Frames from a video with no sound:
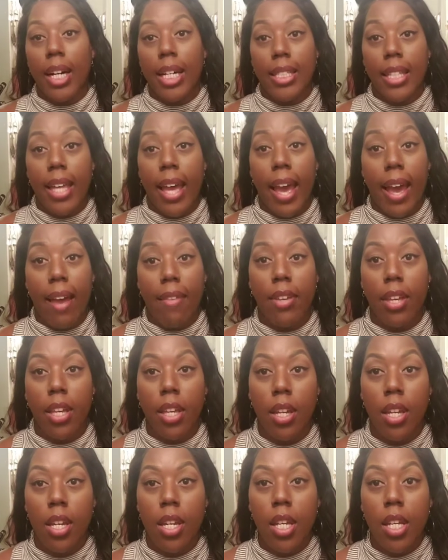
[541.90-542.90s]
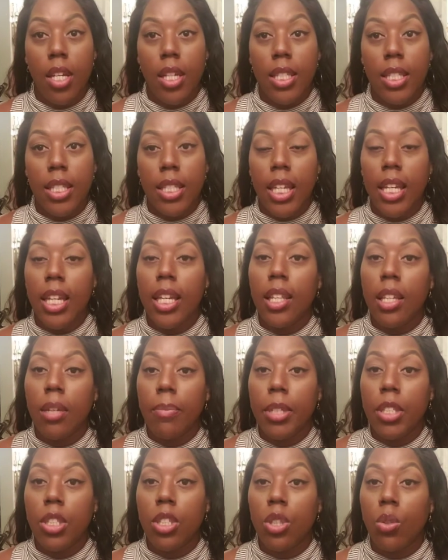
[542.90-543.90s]
guys haven't seen
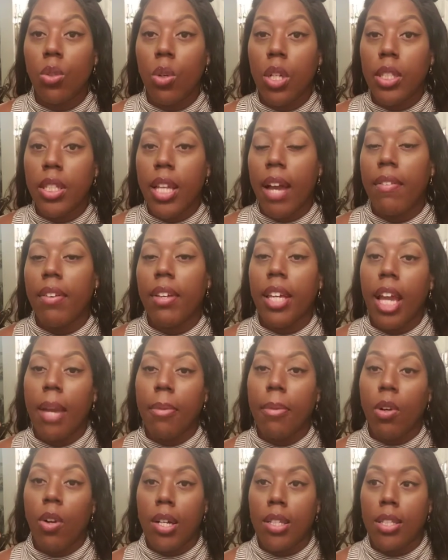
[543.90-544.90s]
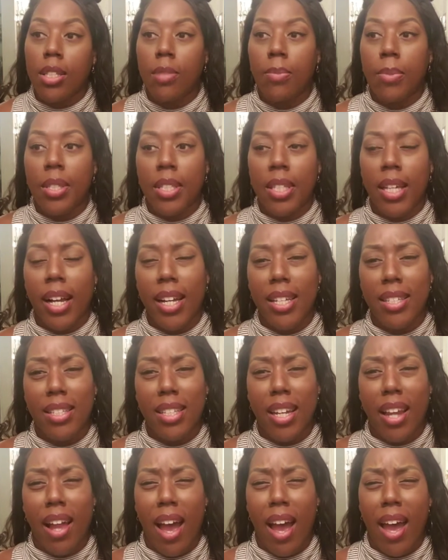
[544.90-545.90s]
them in stores, haven't came across them. Because like I
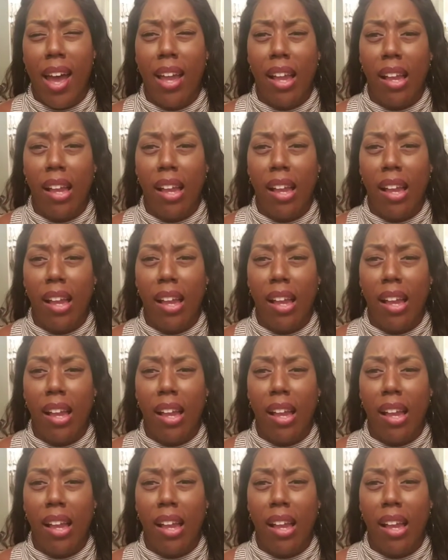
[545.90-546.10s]
said,